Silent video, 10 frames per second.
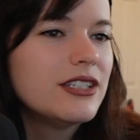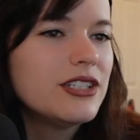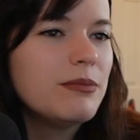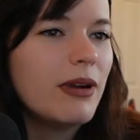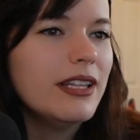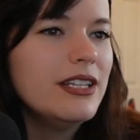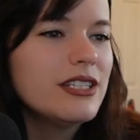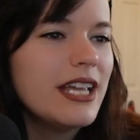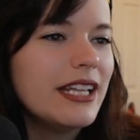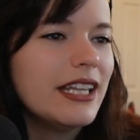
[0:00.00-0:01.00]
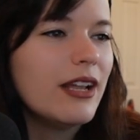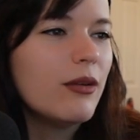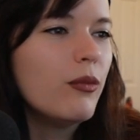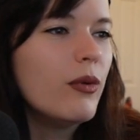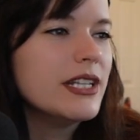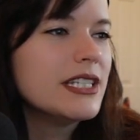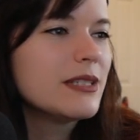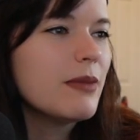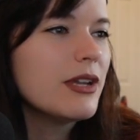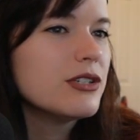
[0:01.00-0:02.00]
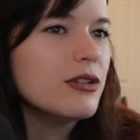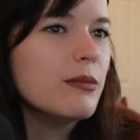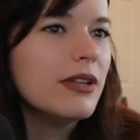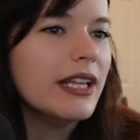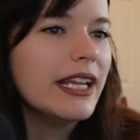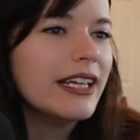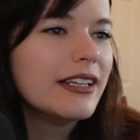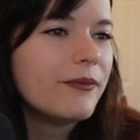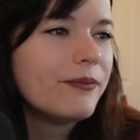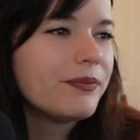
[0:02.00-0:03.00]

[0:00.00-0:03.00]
She probably just had one special plant